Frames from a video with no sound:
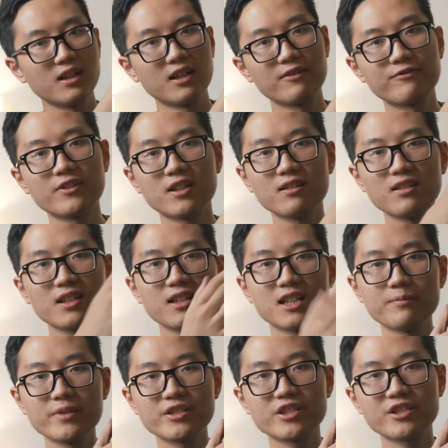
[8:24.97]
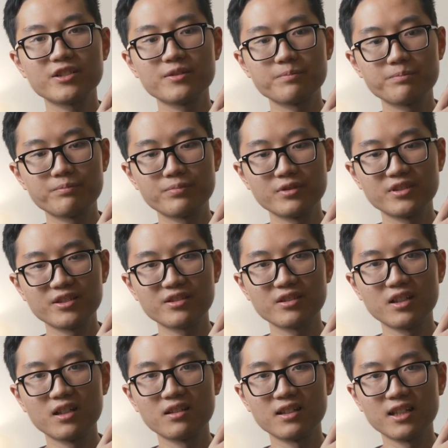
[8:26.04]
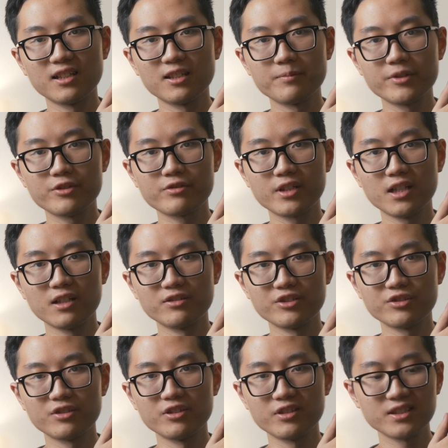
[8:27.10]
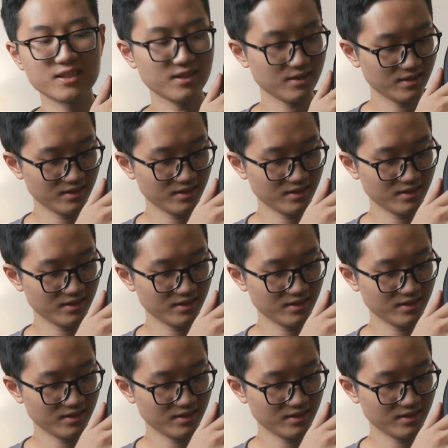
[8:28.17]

And finally, let me just put this on and let me try how this looks.